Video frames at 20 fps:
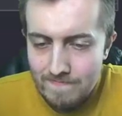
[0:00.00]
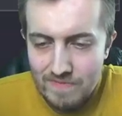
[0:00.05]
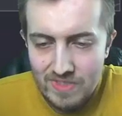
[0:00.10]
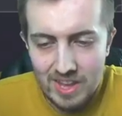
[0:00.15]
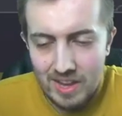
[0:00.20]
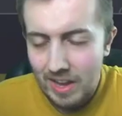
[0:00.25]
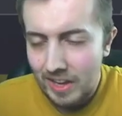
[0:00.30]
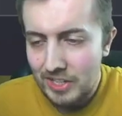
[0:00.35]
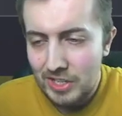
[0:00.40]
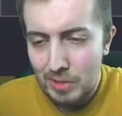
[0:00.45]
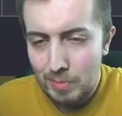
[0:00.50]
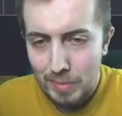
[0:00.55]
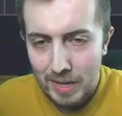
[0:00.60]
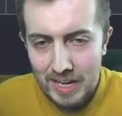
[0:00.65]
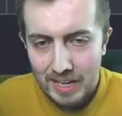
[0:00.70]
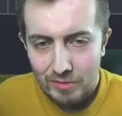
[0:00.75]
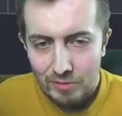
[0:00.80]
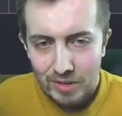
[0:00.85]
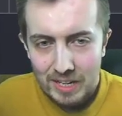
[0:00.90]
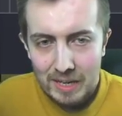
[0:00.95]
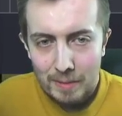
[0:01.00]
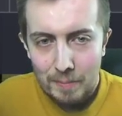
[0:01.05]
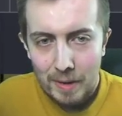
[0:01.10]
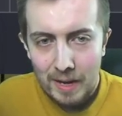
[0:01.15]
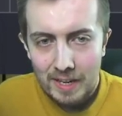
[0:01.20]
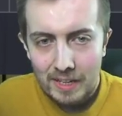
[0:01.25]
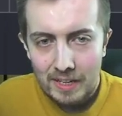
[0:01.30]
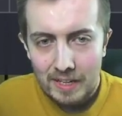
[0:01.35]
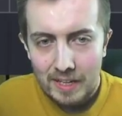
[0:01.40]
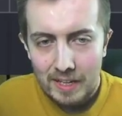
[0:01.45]
I just played really
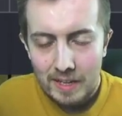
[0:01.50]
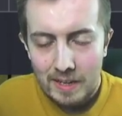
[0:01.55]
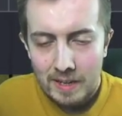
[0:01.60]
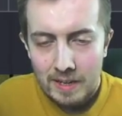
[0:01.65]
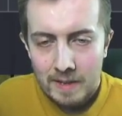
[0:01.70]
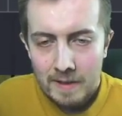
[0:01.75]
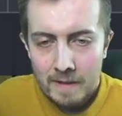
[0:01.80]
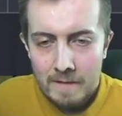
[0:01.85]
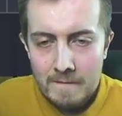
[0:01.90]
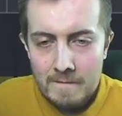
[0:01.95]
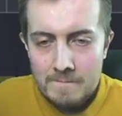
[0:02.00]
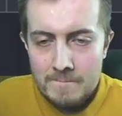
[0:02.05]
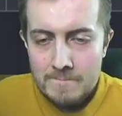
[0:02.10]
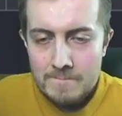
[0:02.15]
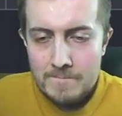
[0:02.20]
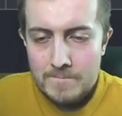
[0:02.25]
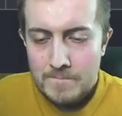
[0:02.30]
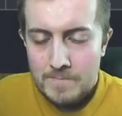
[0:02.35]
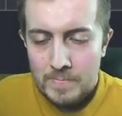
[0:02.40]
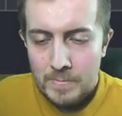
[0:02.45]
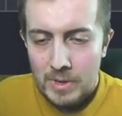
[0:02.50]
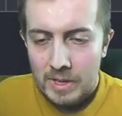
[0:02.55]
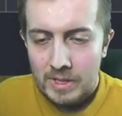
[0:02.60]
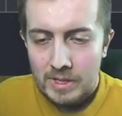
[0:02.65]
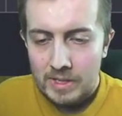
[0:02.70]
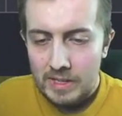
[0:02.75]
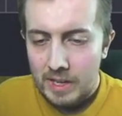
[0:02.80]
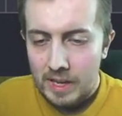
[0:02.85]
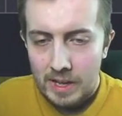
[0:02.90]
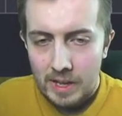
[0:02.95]
badly.
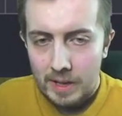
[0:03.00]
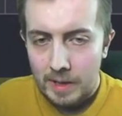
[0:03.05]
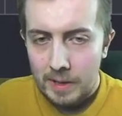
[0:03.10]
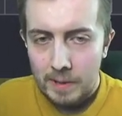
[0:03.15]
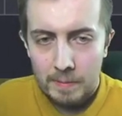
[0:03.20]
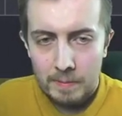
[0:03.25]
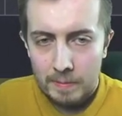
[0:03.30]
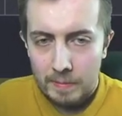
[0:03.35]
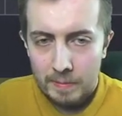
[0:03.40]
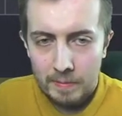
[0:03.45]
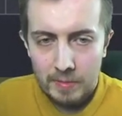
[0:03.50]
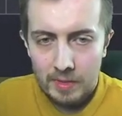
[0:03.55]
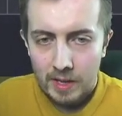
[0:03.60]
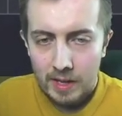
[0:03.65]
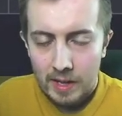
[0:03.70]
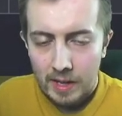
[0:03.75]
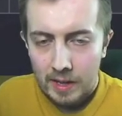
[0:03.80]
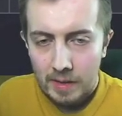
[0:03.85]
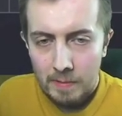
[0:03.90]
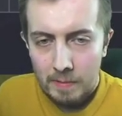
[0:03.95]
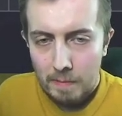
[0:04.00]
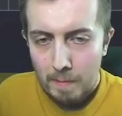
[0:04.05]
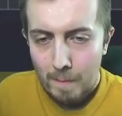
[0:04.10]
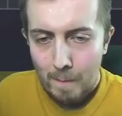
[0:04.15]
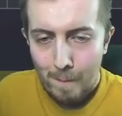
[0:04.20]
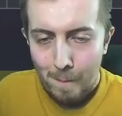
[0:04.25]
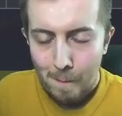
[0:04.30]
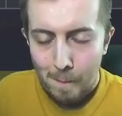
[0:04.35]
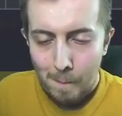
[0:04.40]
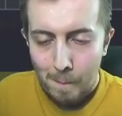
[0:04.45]
And uh, yeah,
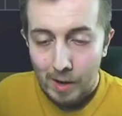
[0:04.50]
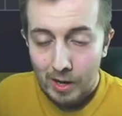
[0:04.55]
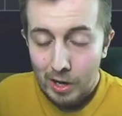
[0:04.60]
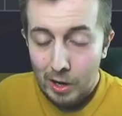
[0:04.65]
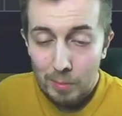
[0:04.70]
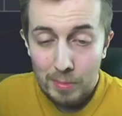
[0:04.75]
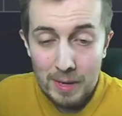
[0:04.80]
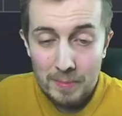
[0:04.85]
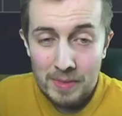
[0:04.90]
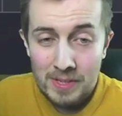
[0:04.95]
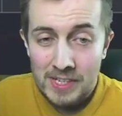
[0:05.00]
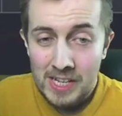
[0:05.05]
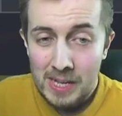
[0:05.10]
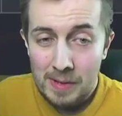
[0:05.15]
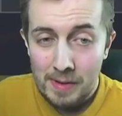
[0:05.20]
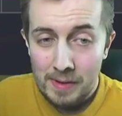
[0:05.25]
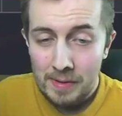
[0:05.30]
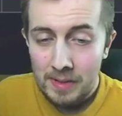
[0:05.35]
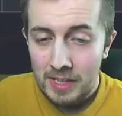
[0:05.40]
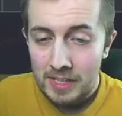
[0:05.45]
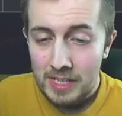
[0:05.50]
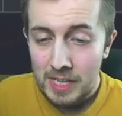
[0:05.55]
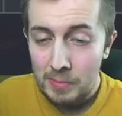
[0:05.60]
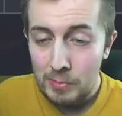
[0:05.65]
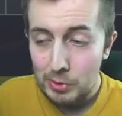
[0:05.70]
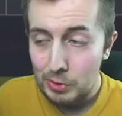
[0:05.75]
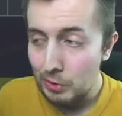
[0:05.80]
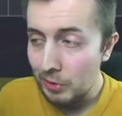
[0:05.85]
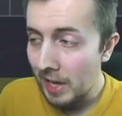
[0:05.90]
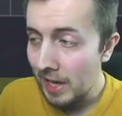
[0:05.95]
I can't blame the team. I mean, the team was
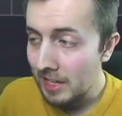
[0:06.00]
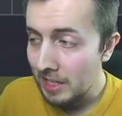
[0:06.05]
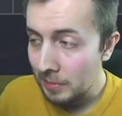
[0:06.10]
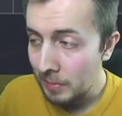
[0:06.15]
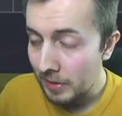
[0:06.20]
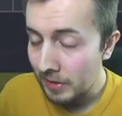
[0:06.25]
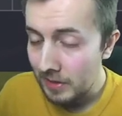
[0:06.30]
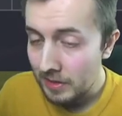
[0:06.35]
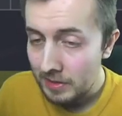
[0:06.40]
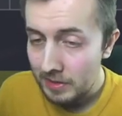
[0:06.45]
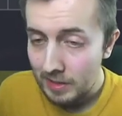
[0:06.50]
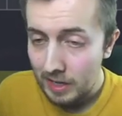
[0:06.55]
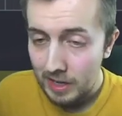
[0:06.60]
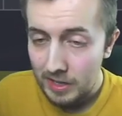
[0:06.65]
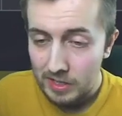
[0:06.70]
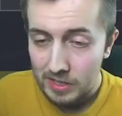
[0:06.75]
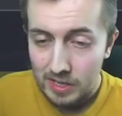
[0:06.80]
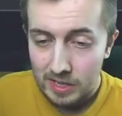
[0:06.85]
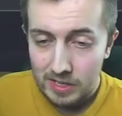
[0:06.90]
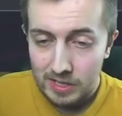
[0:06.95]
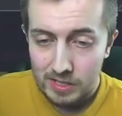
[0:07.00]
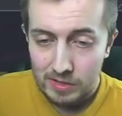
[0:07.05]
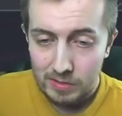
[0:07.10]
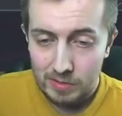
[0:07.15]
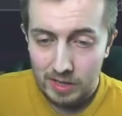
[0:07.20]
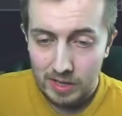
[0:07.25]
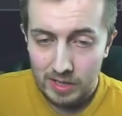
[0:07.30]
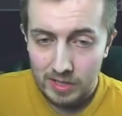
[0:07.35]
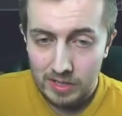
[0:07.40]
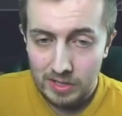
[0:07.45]
okay to be honest. I, I just
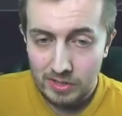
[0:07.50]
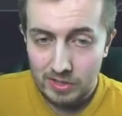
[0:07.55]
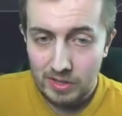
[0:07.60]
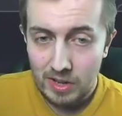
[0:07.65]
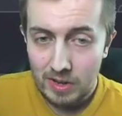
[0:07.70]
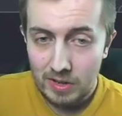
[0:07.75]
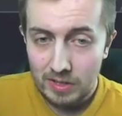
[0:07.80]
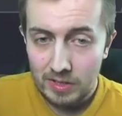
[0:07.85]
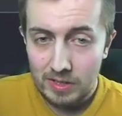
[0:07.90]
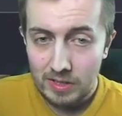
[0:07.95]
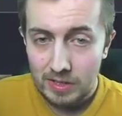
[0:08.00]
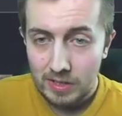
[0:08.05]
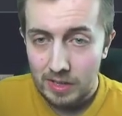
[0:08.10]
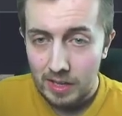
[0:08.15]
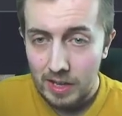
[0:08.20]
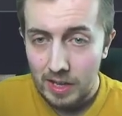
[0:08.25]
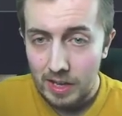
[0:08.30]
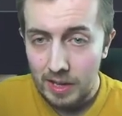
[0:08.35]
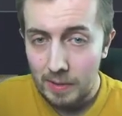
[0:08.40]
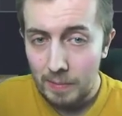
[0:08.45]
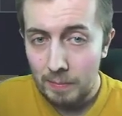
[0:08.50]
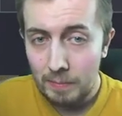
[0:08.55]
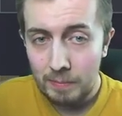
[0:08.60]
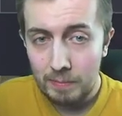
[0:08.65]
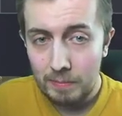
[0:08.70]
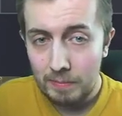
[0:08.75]
I just sucked. Um,